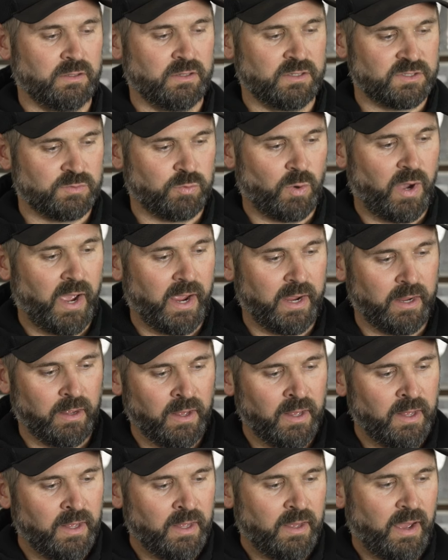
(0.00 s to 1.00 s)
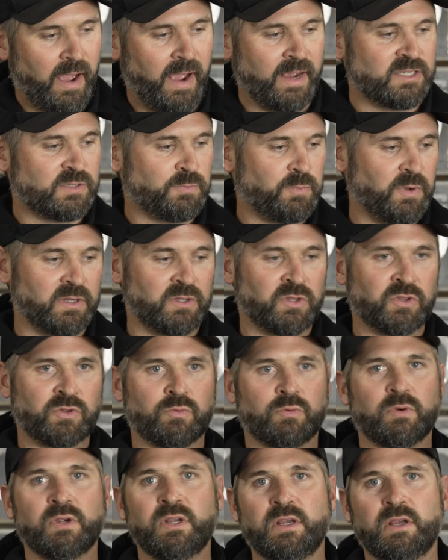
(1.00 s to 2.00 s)
That's why I spent
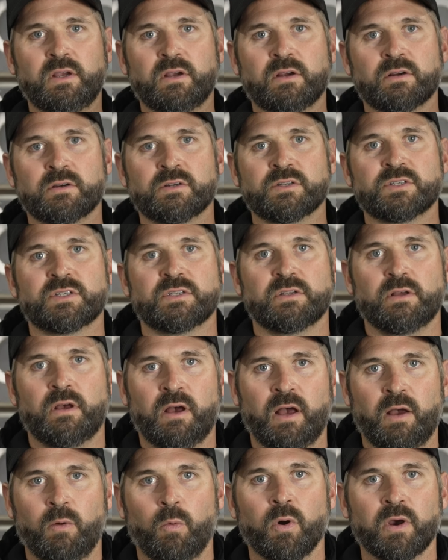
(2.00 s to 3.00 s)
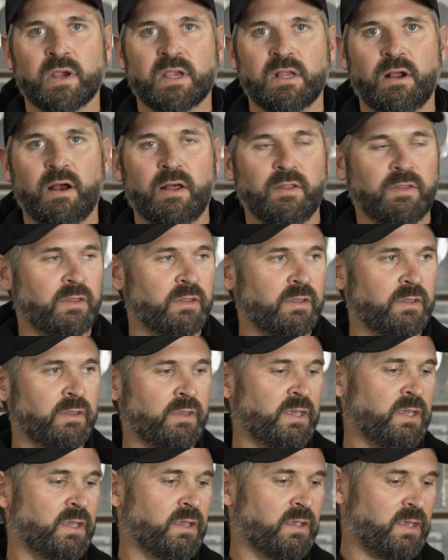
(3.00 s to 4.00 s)
3 years working on
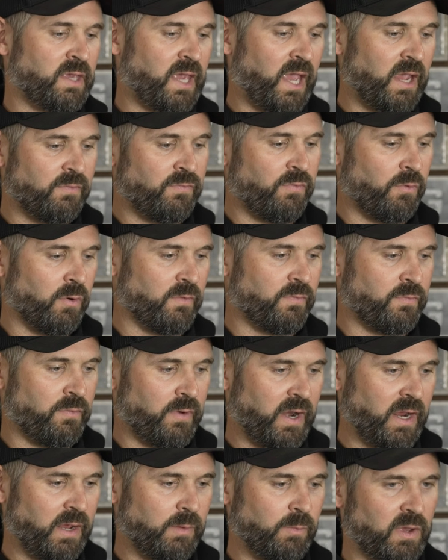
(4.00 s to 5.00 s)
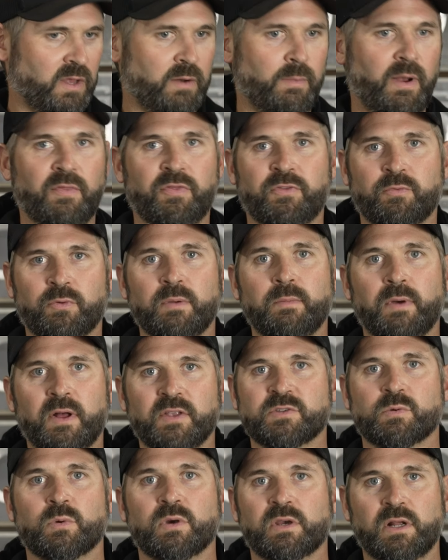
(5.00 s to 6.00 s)
the K4 frame and about 3
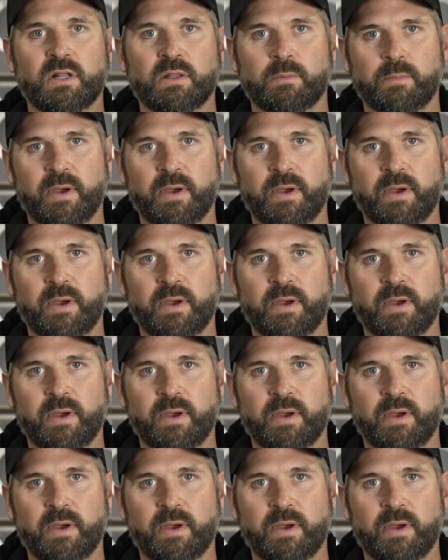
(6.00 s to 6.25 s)
months working on the